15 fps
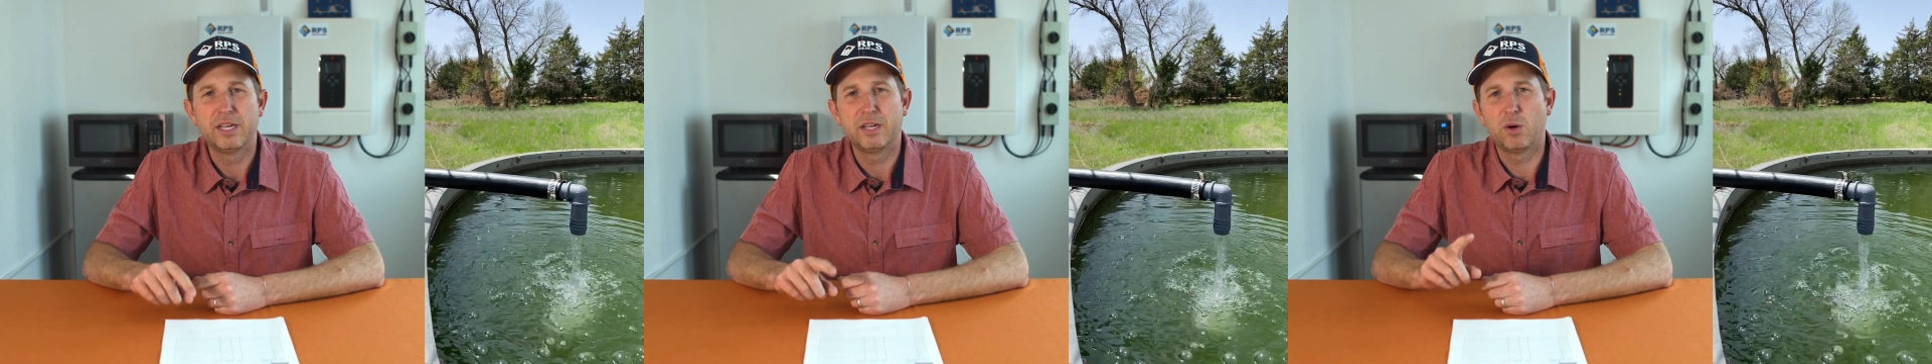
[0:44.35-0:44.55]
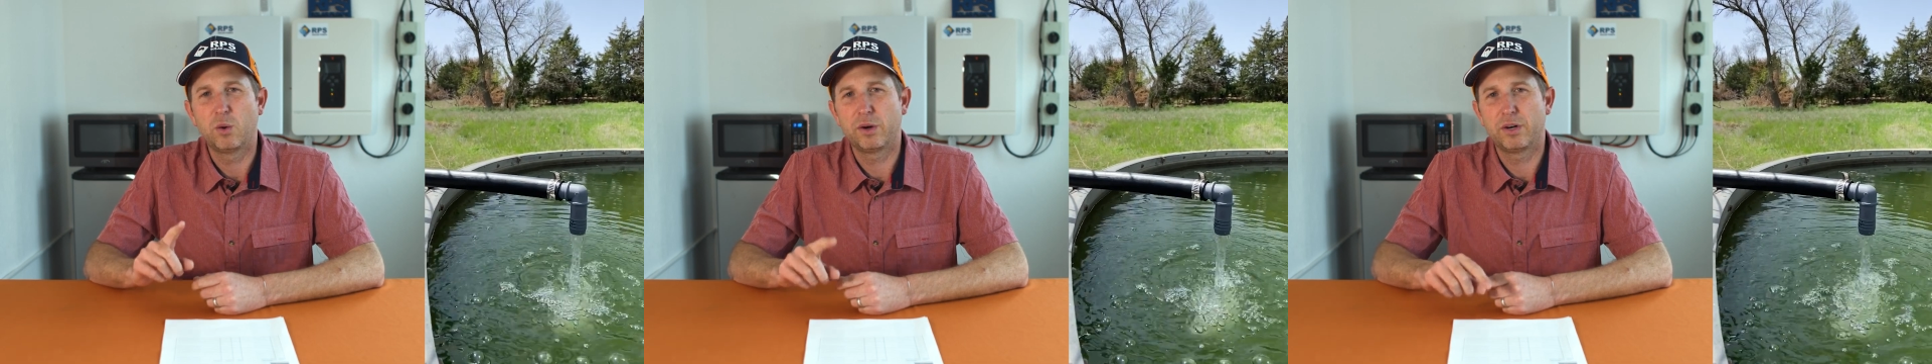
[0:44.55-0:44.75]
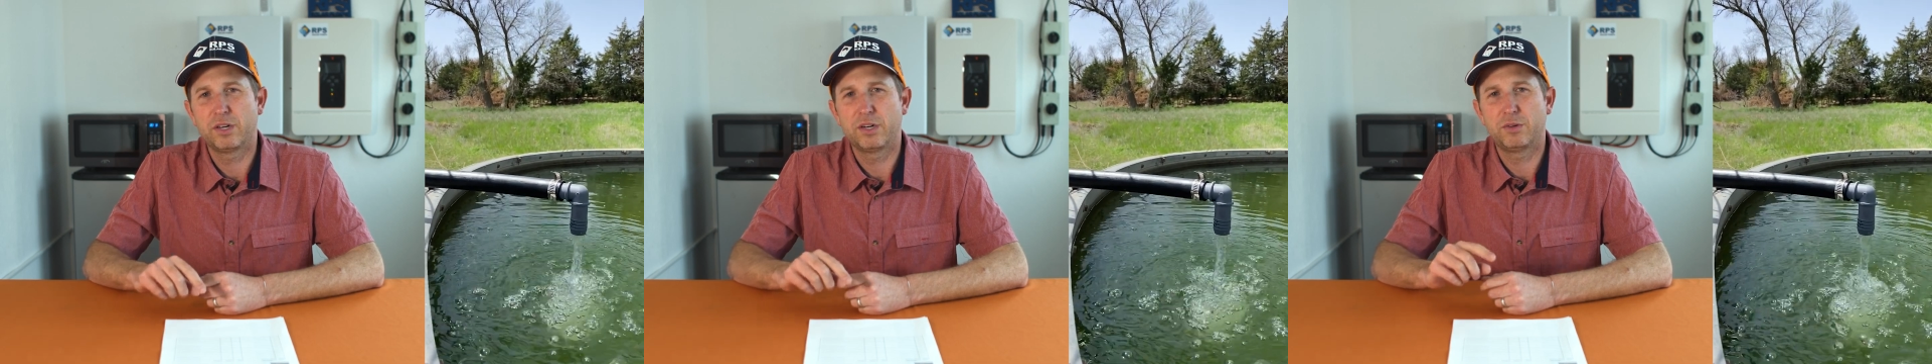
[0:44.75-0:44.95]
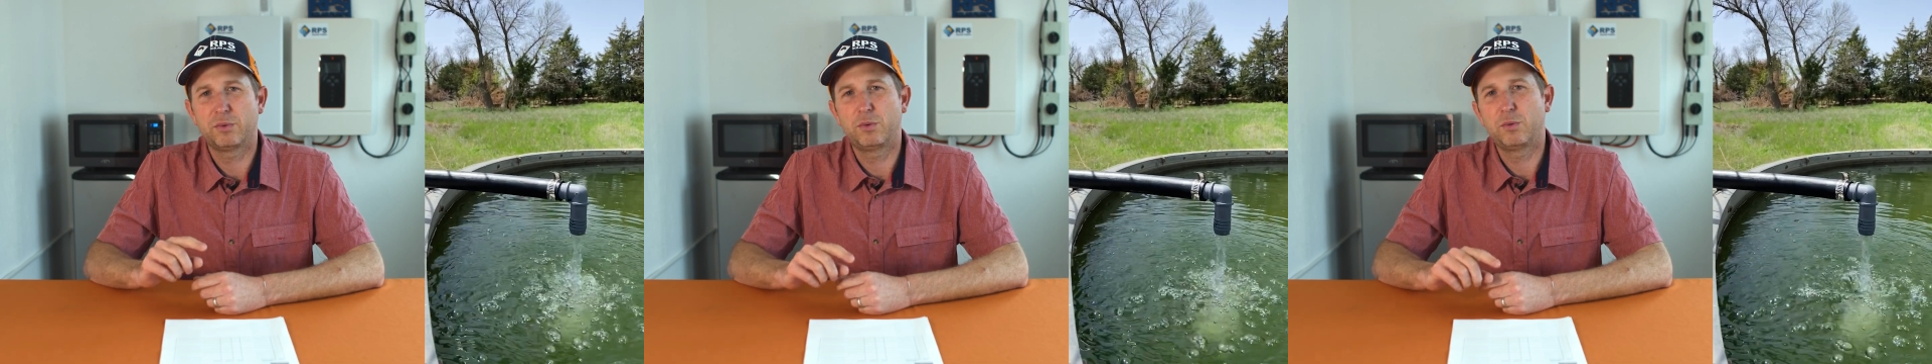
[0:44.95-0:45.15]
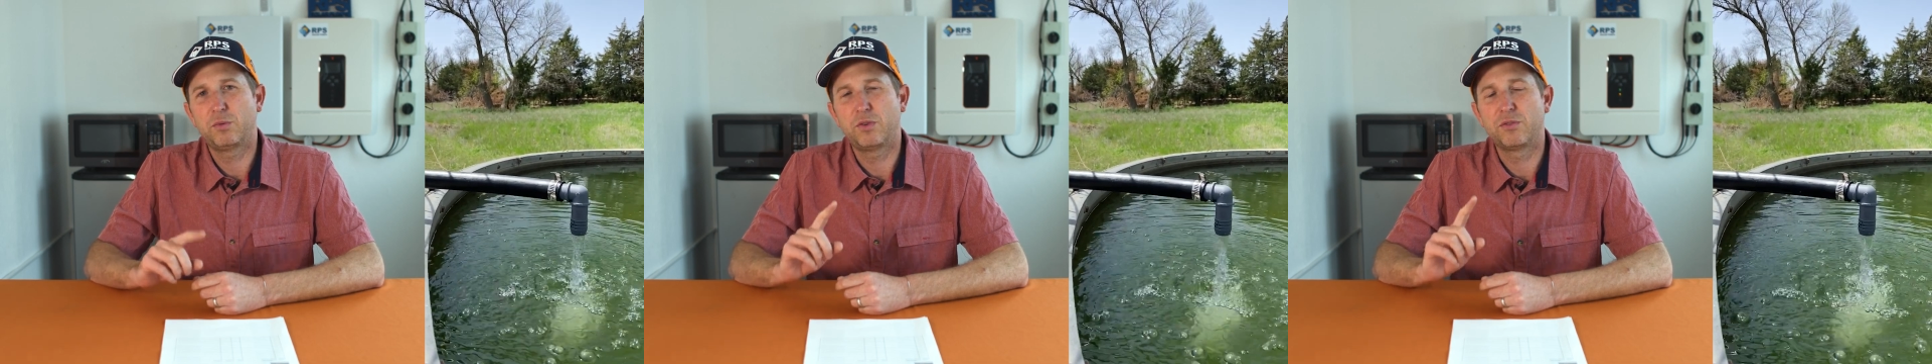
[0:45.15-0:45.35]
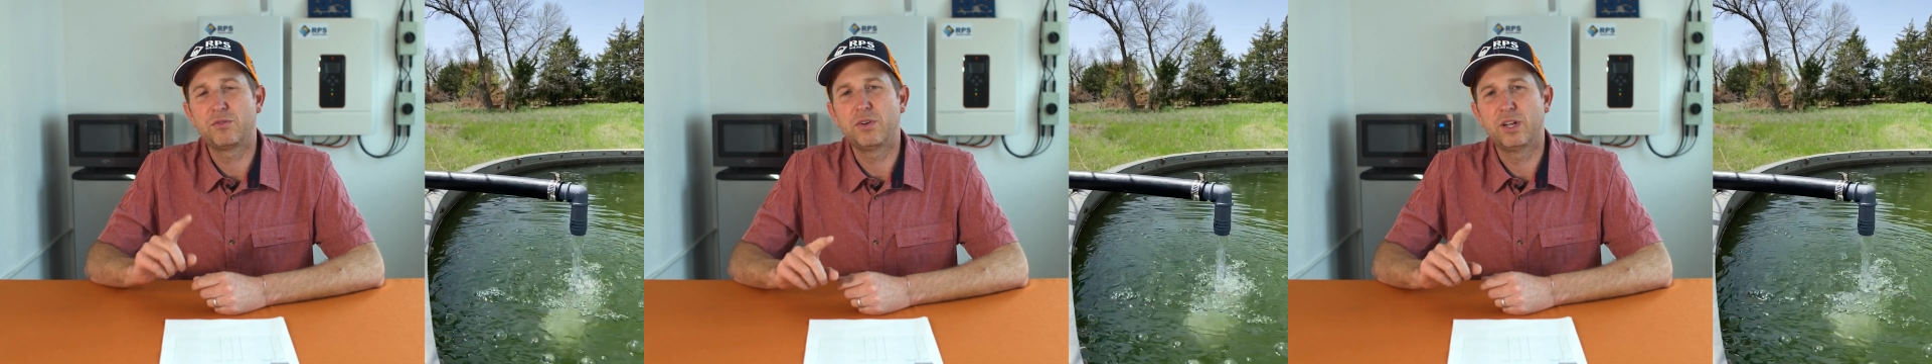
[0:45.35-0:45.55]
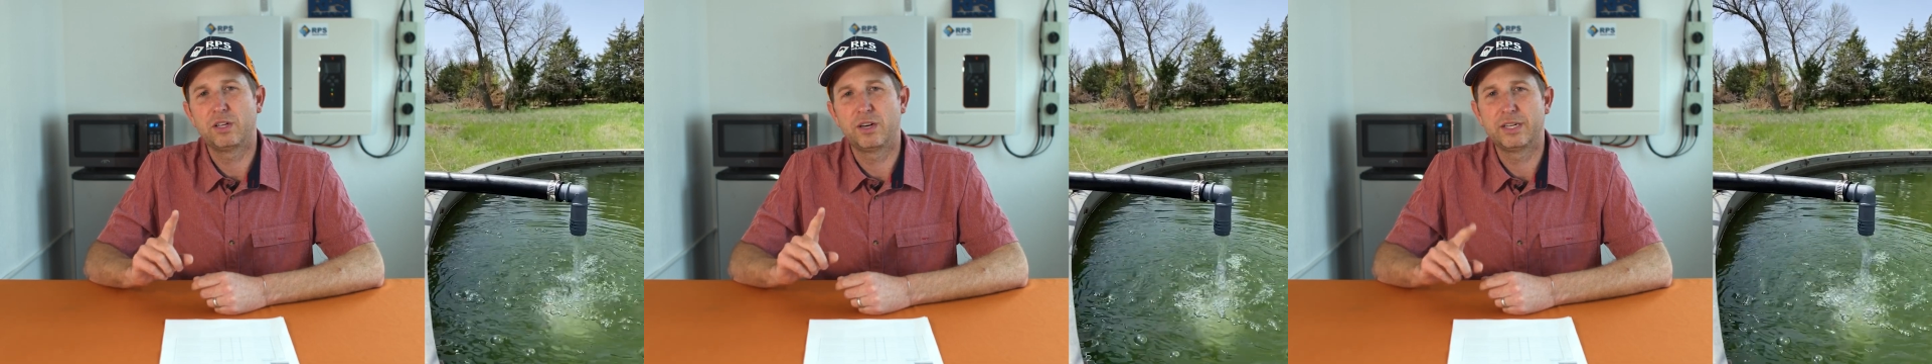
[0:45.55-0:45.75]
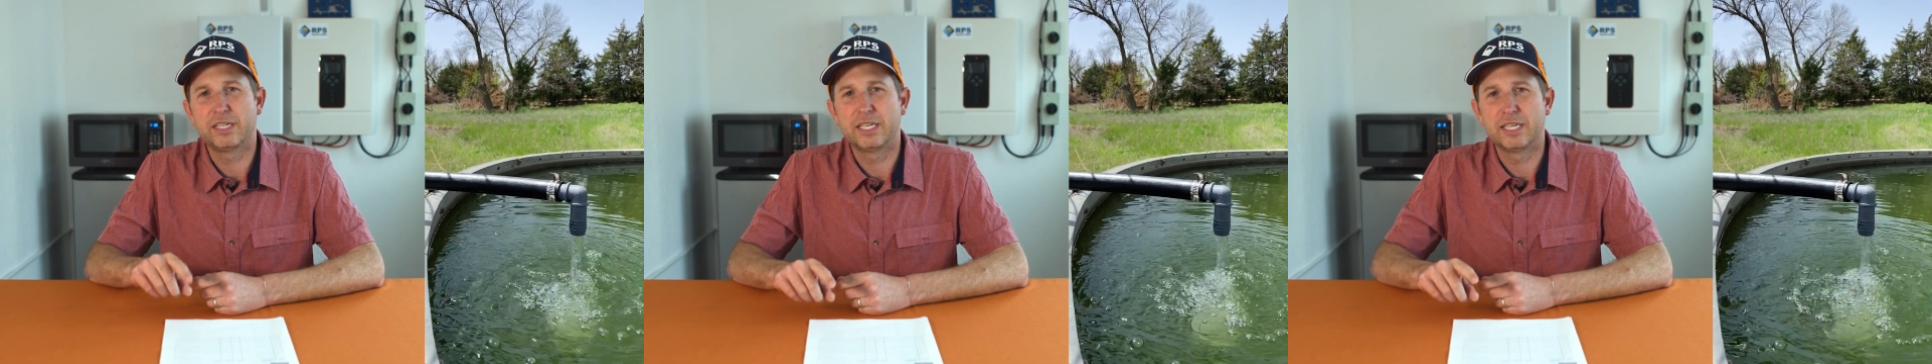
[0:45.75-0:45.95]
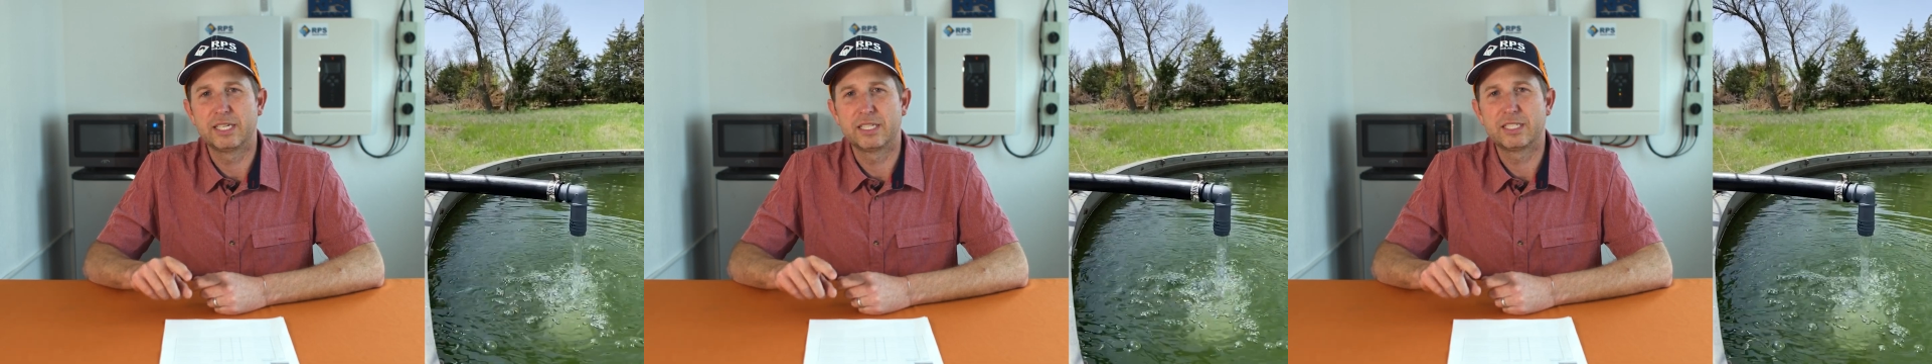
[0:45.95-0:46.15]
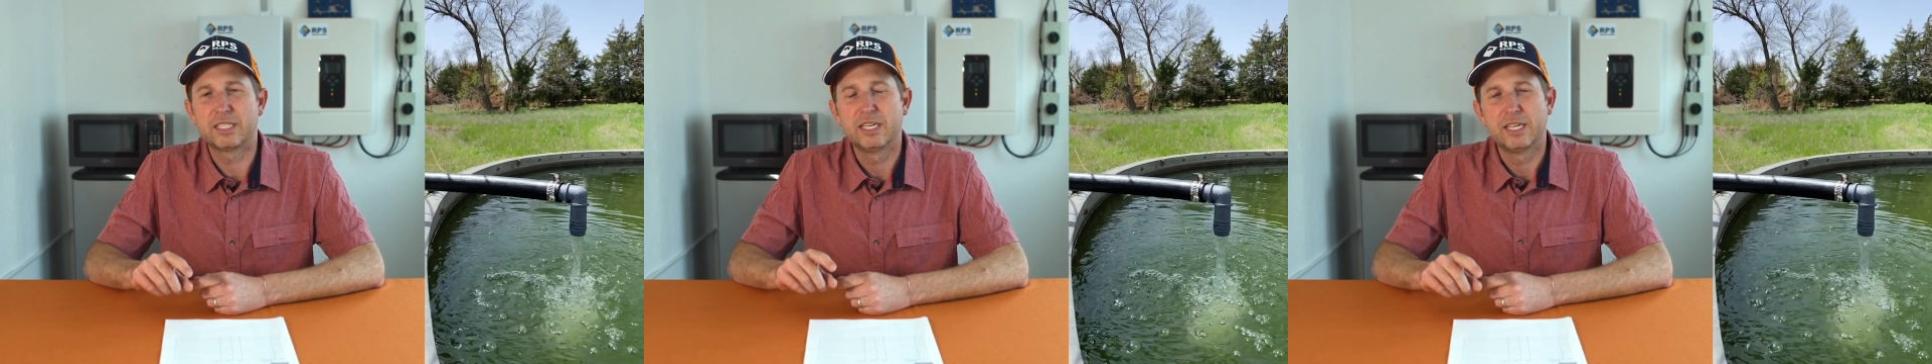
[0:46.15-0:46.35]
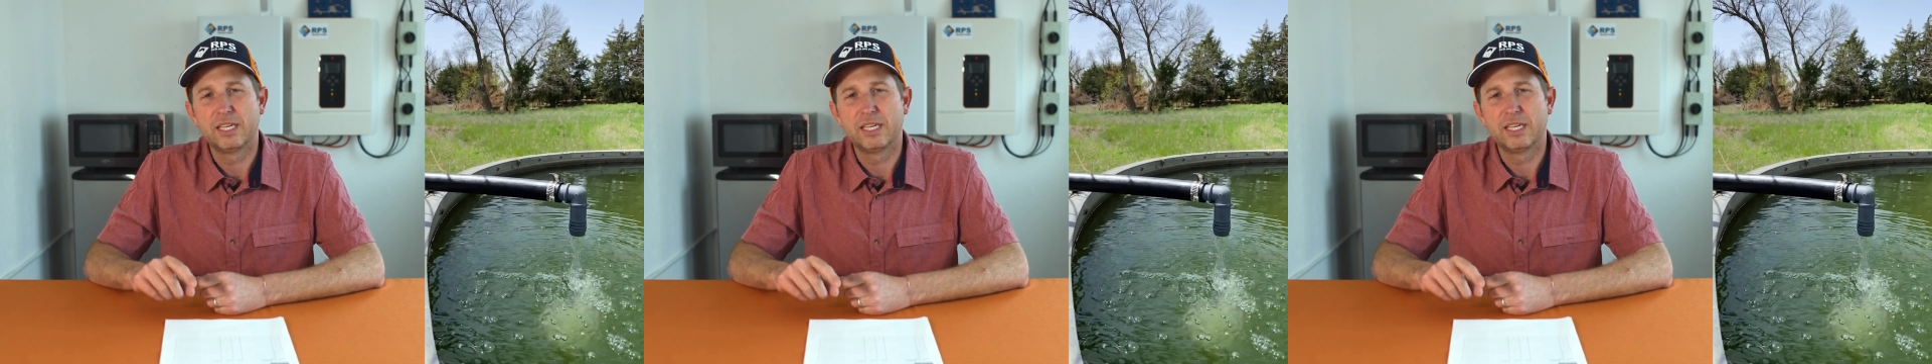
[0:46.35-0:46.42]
in order to fulfill our needs.